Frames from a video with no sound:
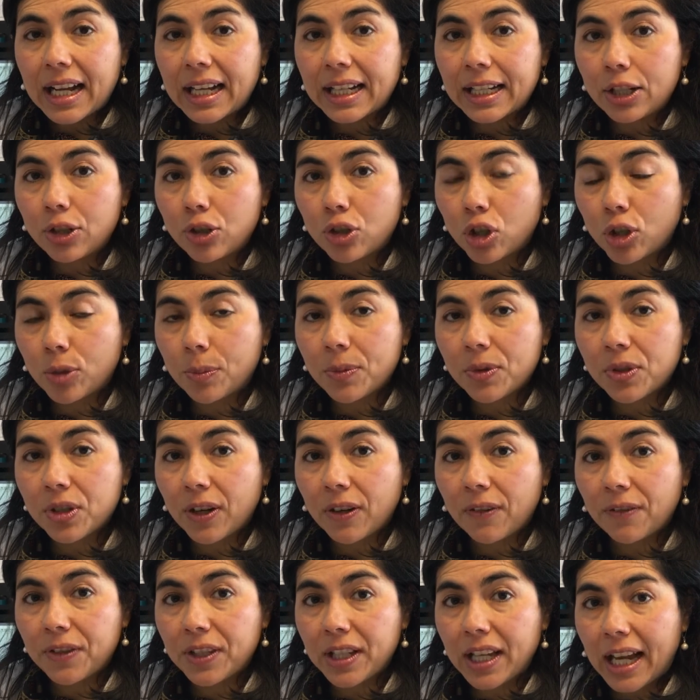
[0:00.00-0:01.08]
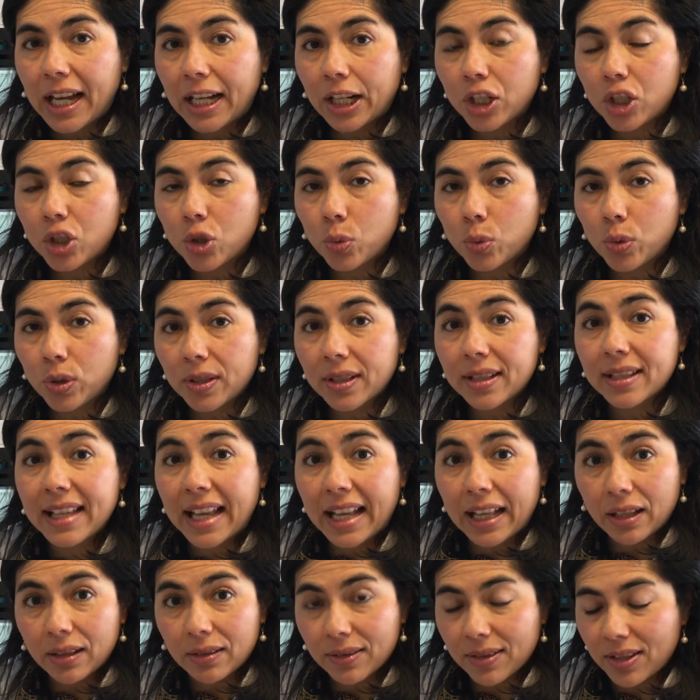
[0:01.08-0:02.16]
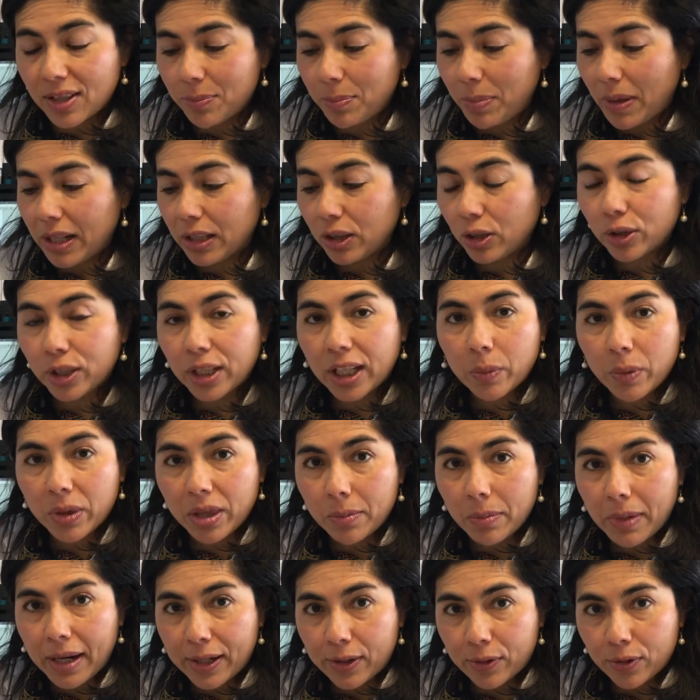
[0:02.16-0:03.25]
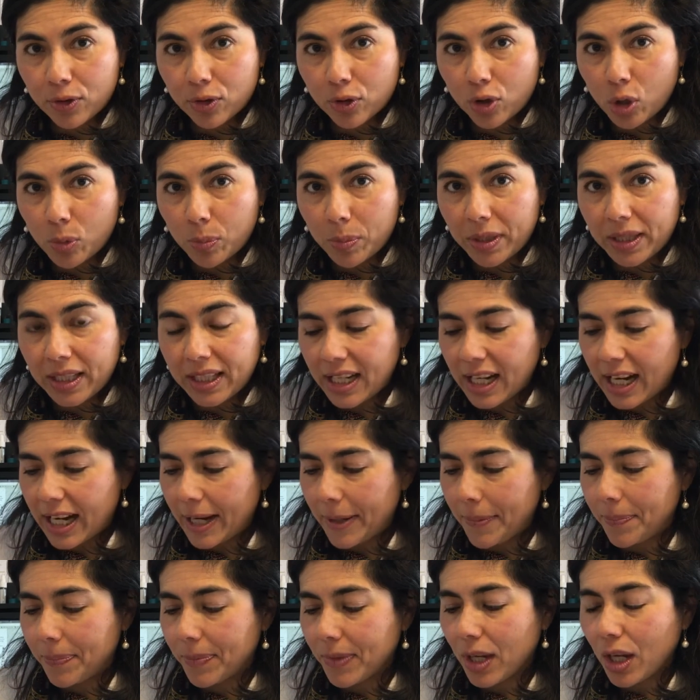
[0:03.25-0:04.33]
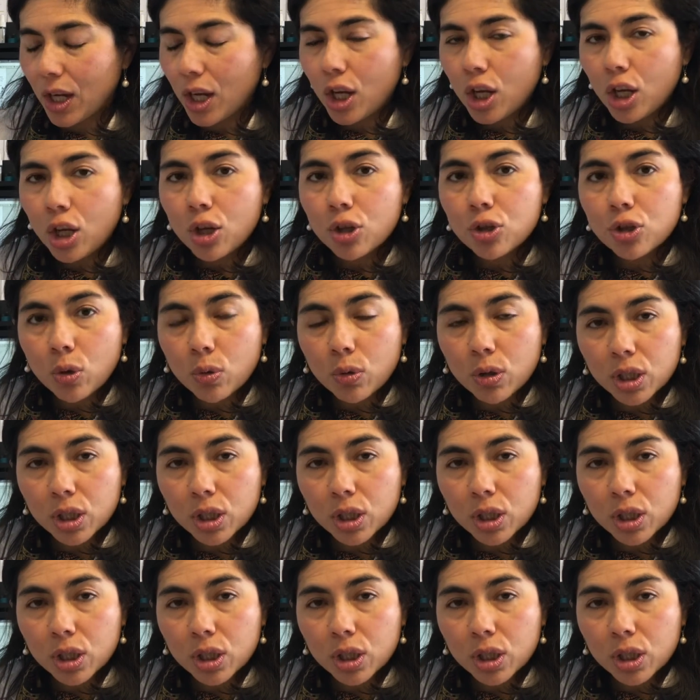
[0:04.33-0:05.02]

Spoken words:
in terms of the actual cells by looking with a microscope in the eye. So